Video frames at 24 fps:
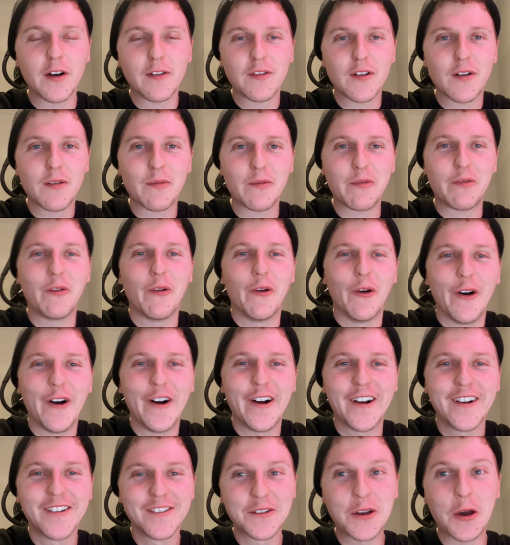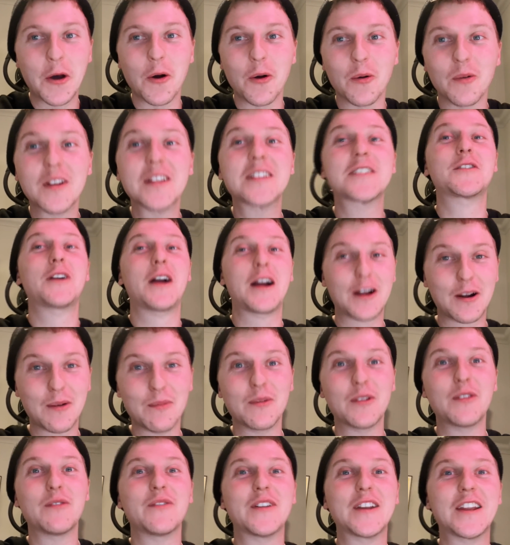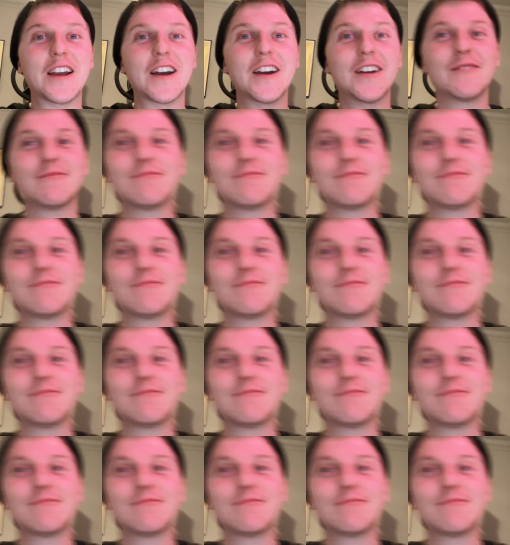up with water. Cool, let's crack on with the video.